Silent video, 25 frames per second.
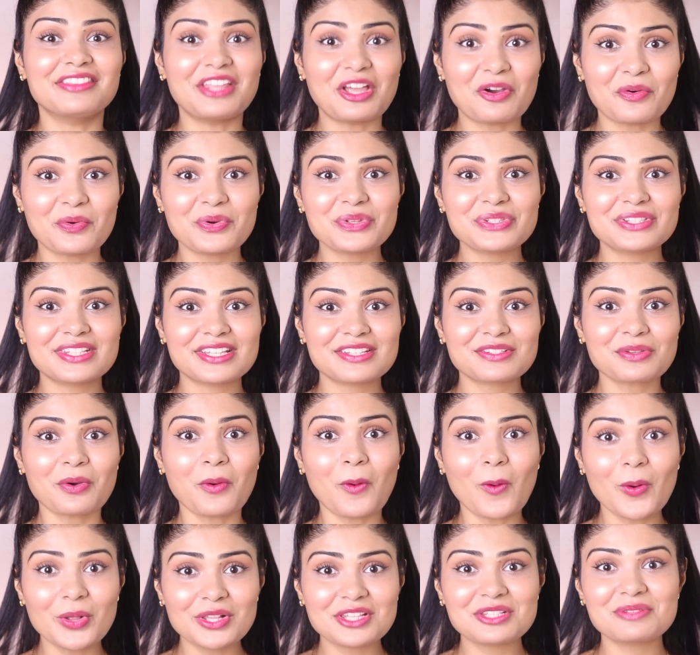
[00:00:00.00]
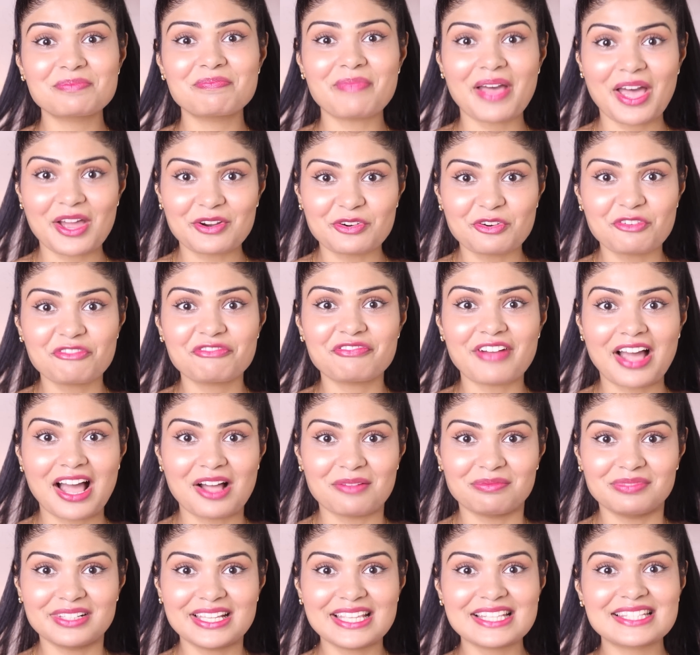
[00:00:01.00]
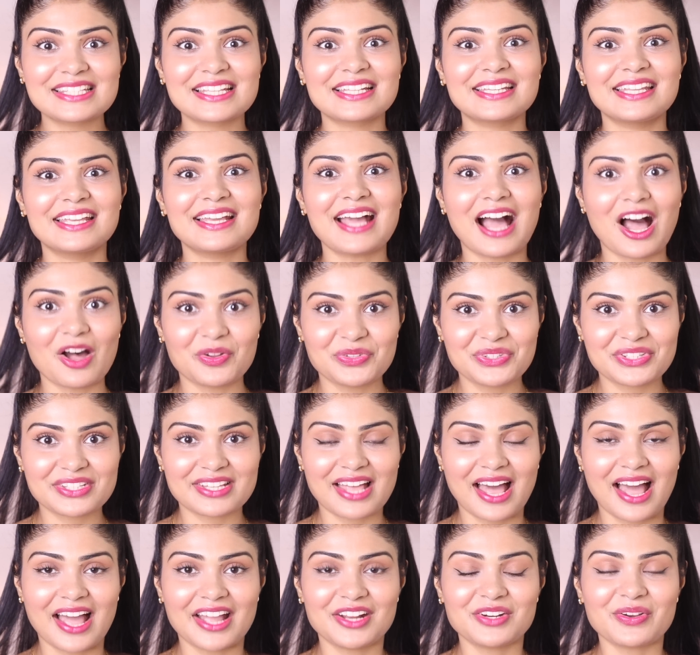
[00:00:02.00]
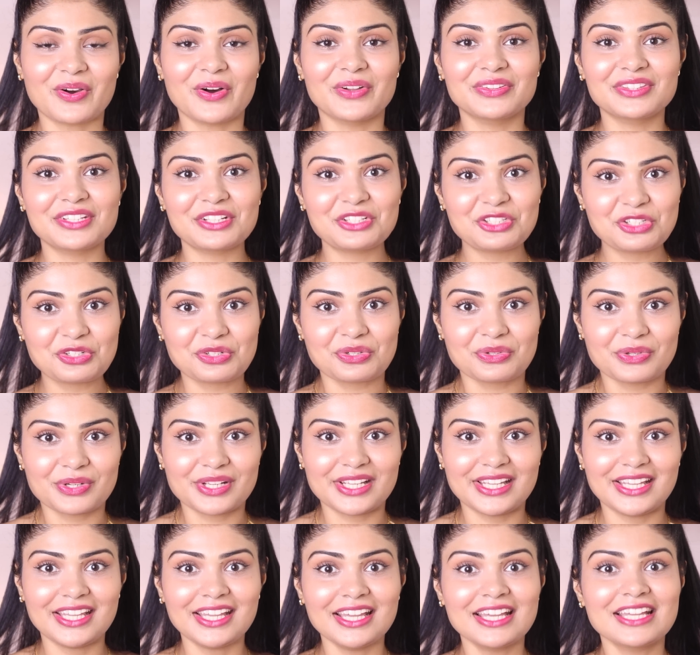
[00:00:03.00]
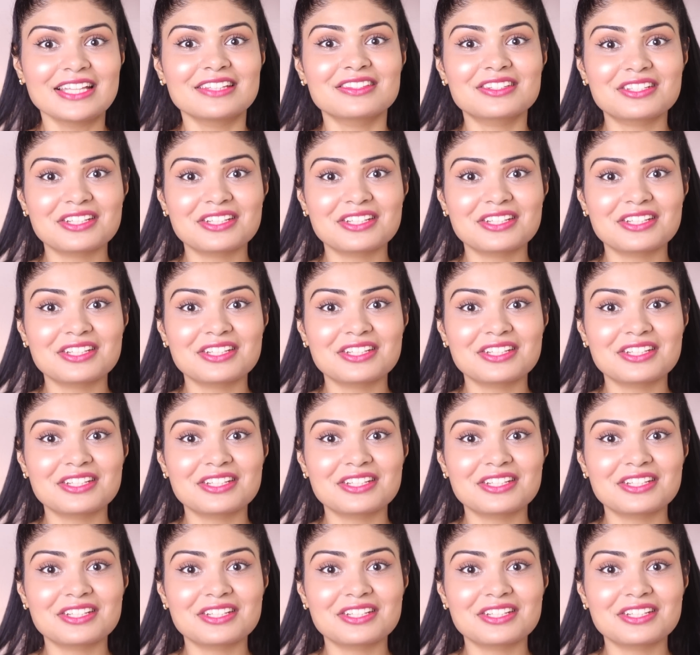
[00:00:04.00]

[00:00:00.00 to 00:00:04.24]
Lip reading: there was this whole sparrow family sitting outside on the tree,